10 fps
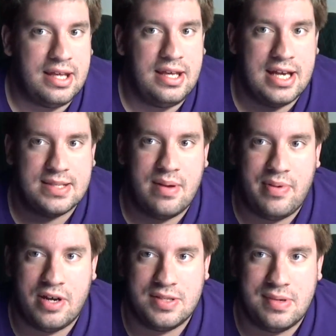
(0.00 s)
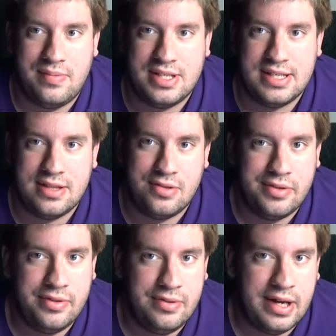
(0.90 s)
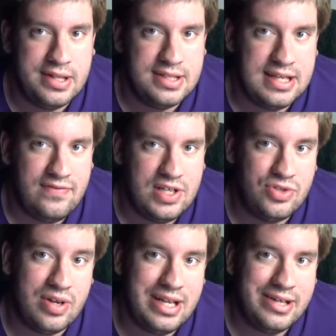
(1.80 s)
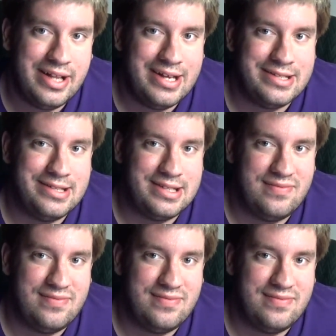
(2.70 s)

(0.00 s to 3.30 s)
Yes, my parents made me sit through gun safety training classes,